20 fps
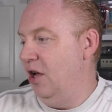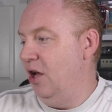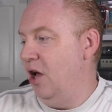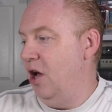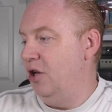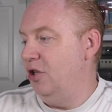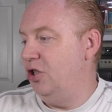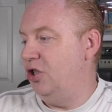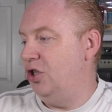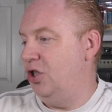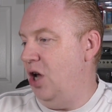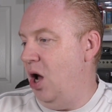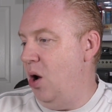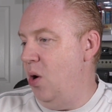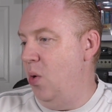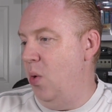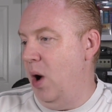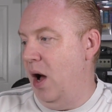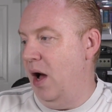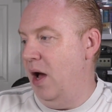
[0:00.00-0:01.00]

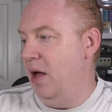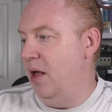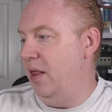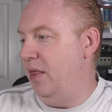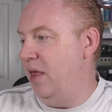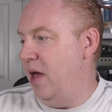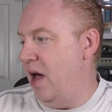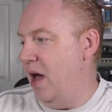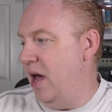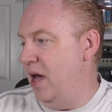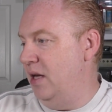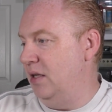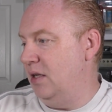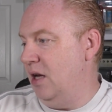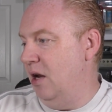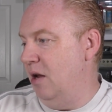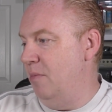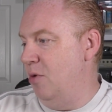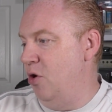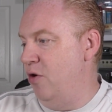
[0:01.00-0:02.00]
So that is
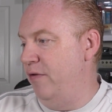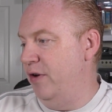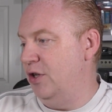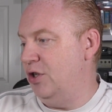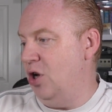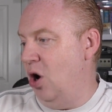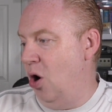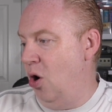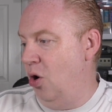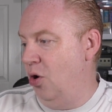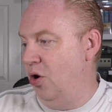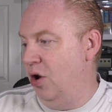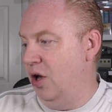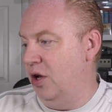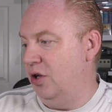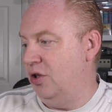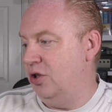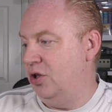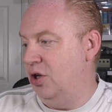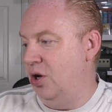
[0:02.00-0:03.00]
going to move us on
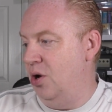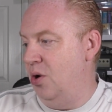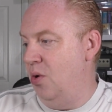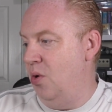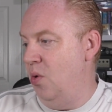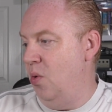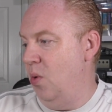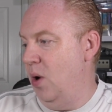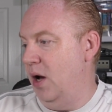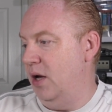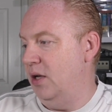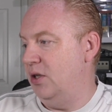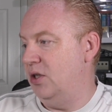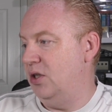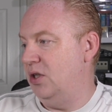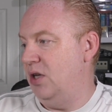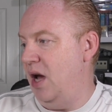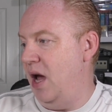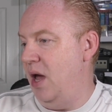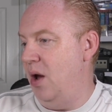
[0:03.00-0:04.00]
to
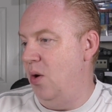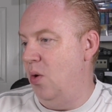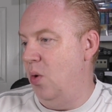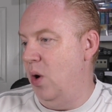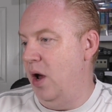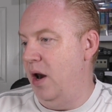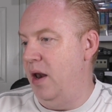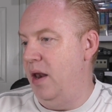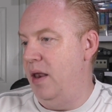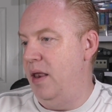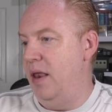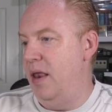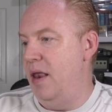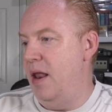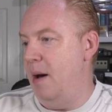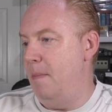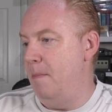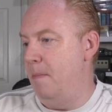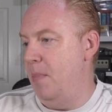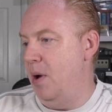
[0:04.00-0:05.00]
sale
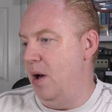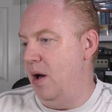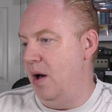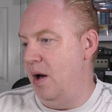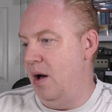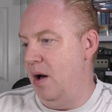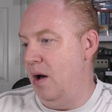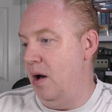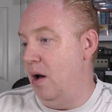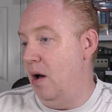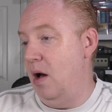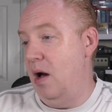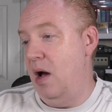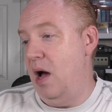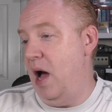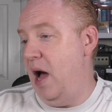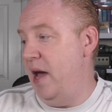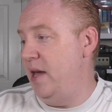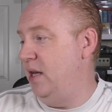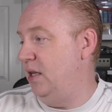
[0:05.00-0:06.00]

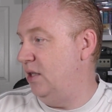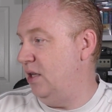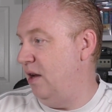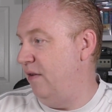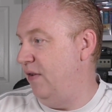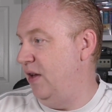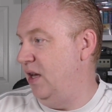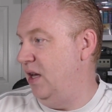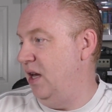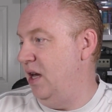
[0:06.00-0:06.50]
number 8, I think it